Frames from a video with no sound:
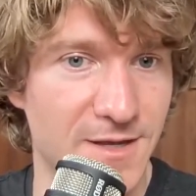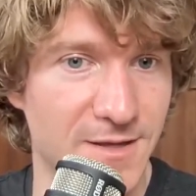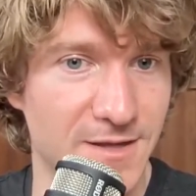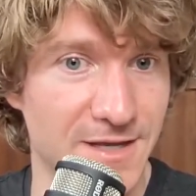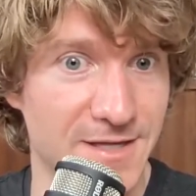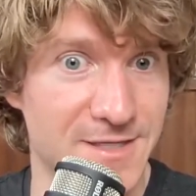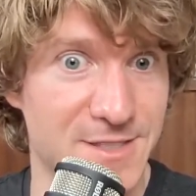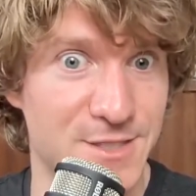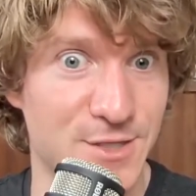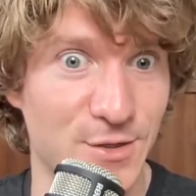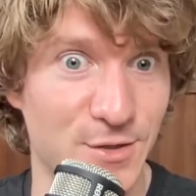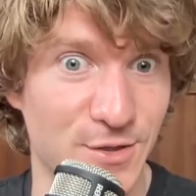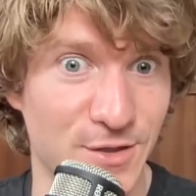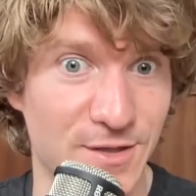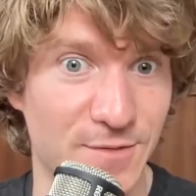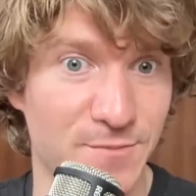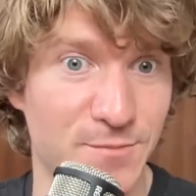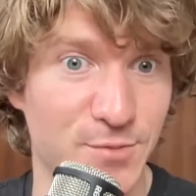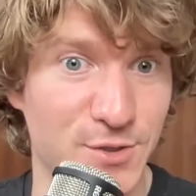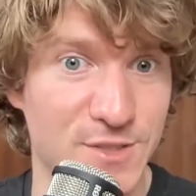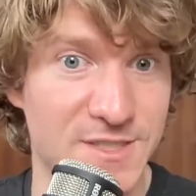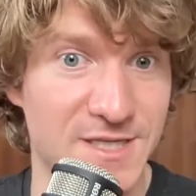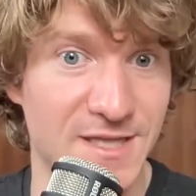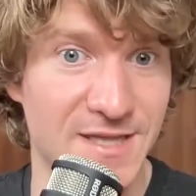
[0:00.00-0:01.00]
And so the
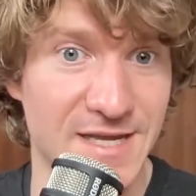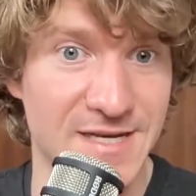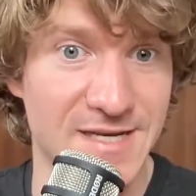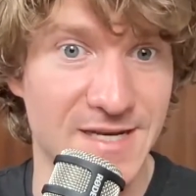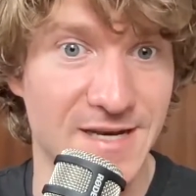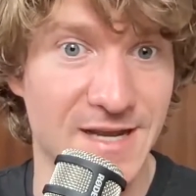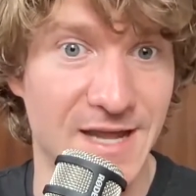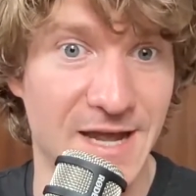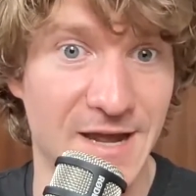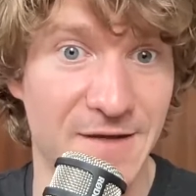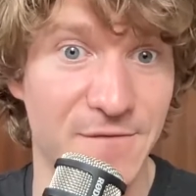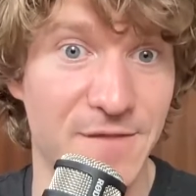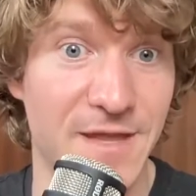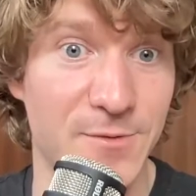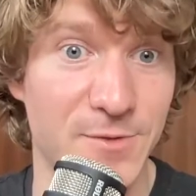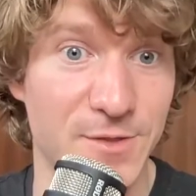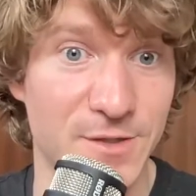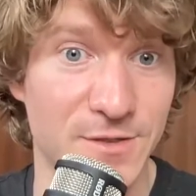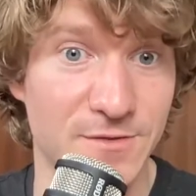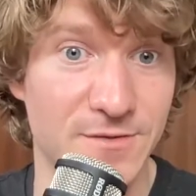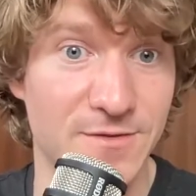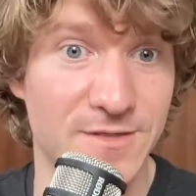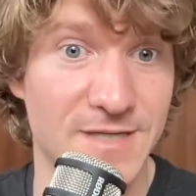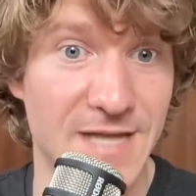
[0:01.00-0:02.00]
books that they didn't have, they would
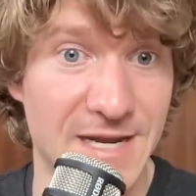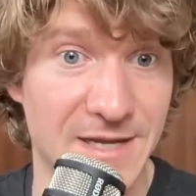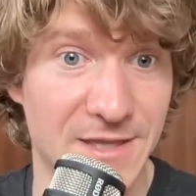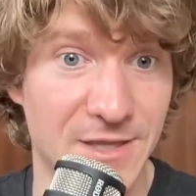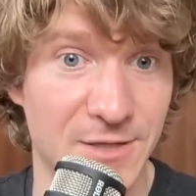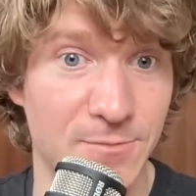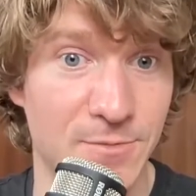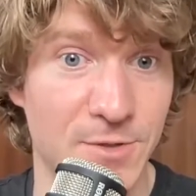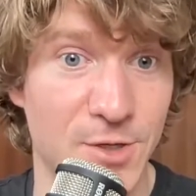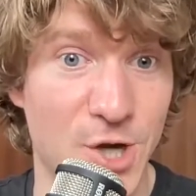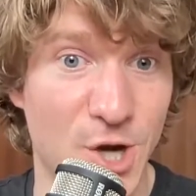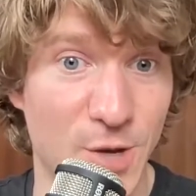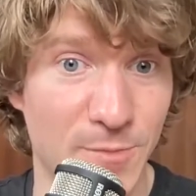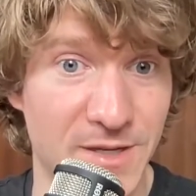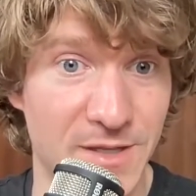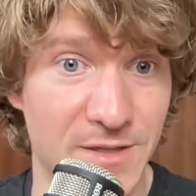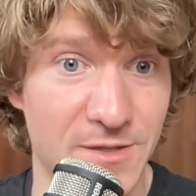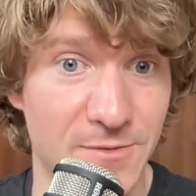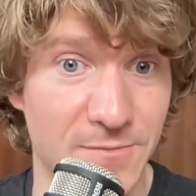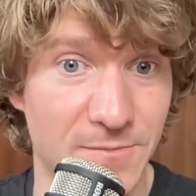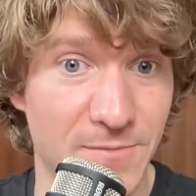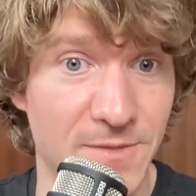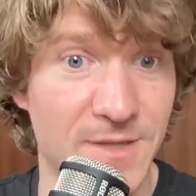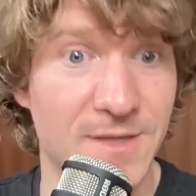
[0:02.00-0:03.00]
take them, copy
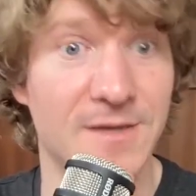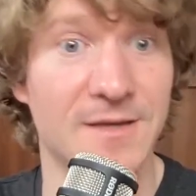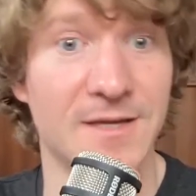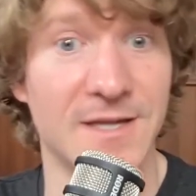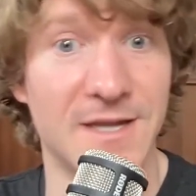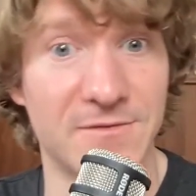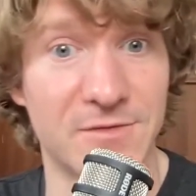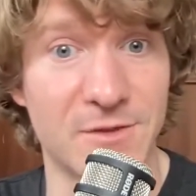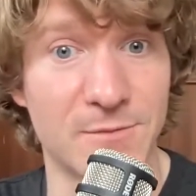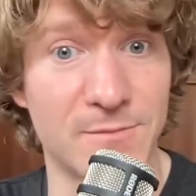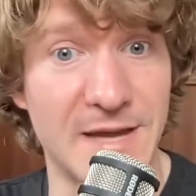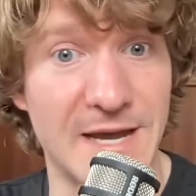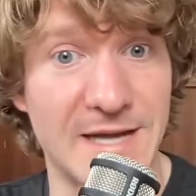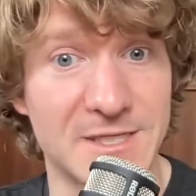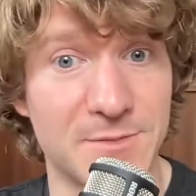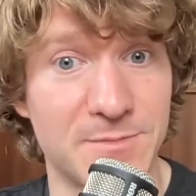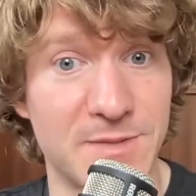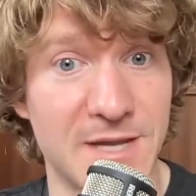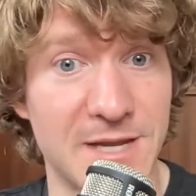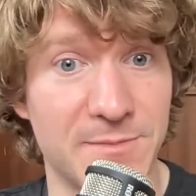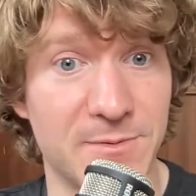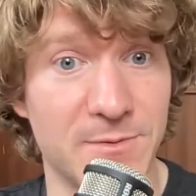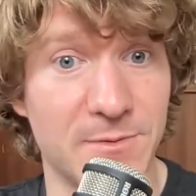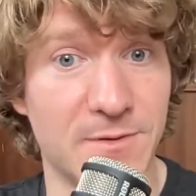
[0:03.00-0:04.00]
them, give them back to
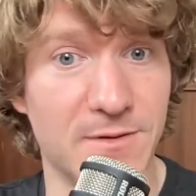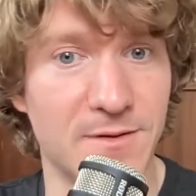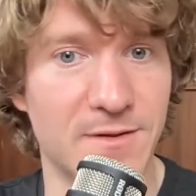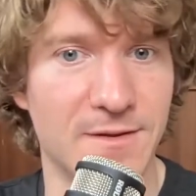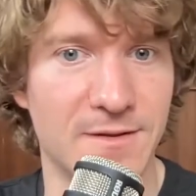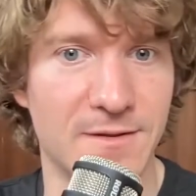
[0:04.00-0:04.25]
people.